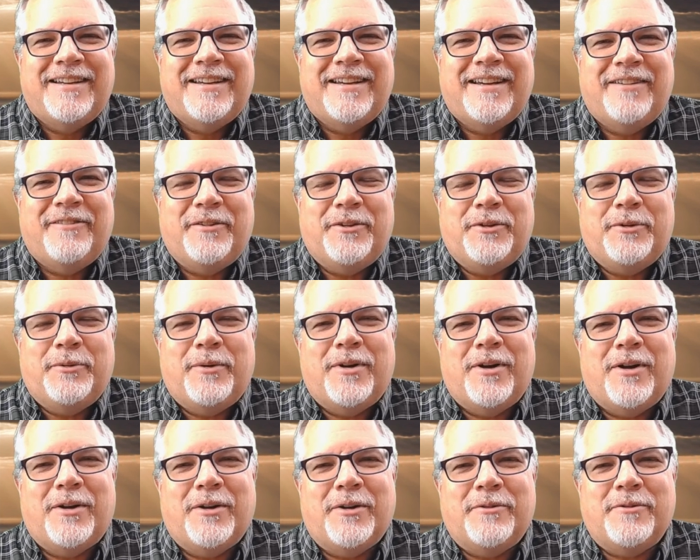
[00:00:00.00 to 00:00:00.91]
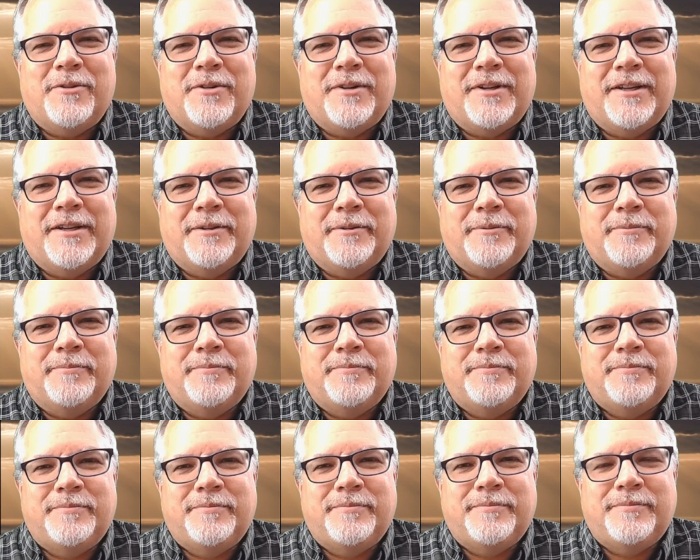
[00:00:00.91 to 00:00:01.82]
I'll do it all over again.
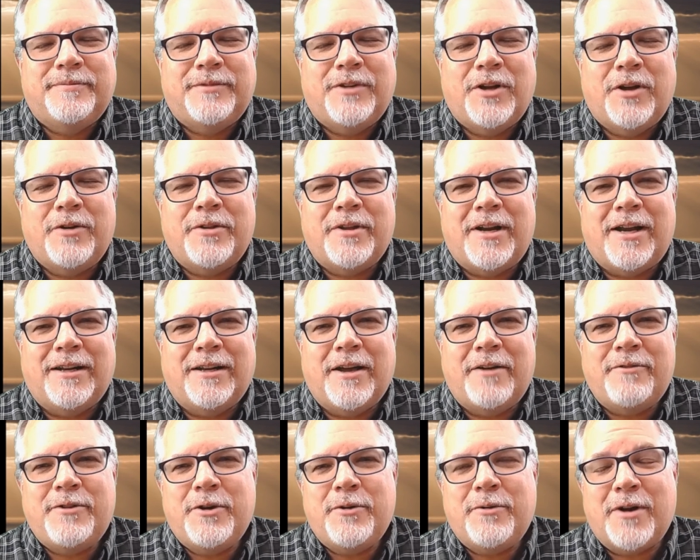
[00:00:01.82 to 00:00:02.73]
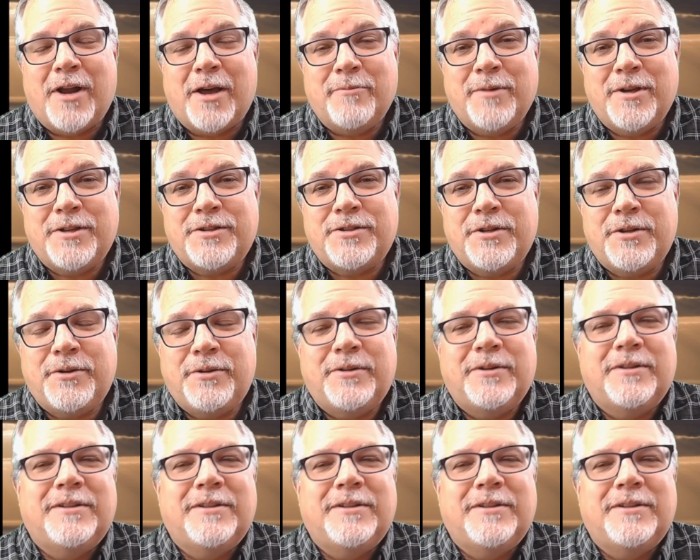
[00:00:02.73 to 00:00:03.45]
Know that I love you and I miss you.